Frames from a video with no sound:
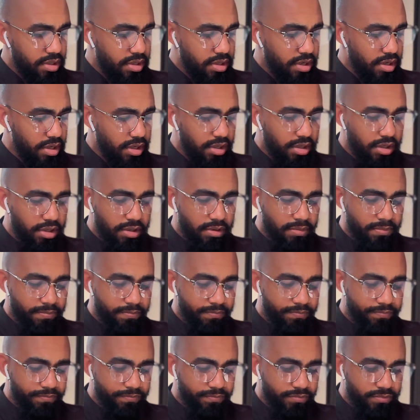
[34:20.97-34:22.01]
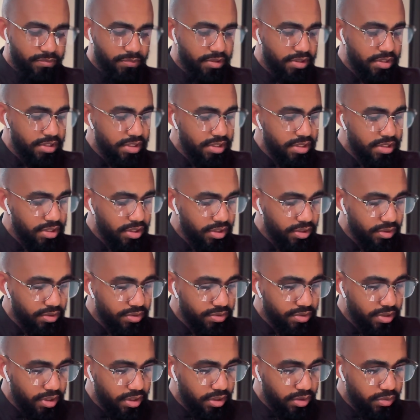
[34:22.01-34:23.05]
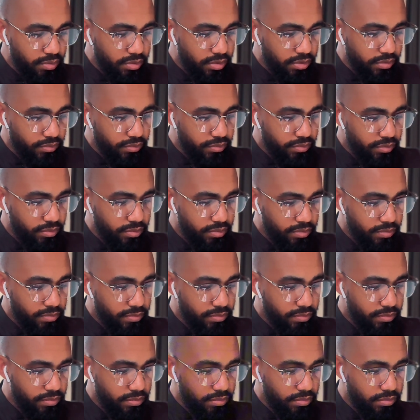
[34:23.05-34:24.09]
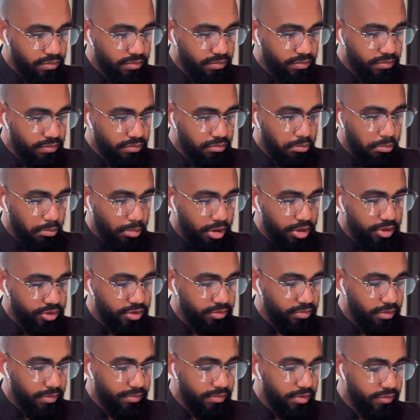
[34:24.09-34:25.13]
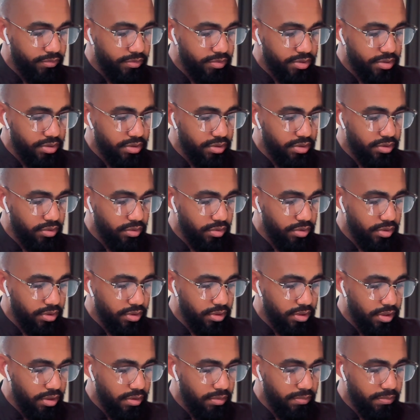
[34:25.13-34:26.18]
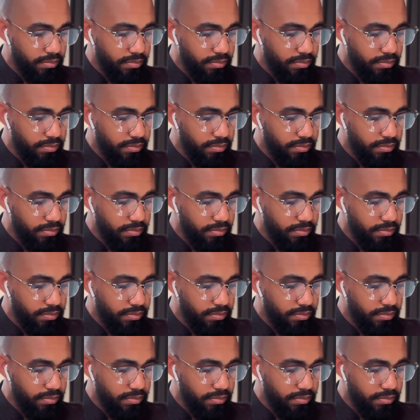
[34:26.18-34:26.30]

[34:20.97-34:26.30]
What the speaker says: um, details that you would have honestly probably never seen or looked at.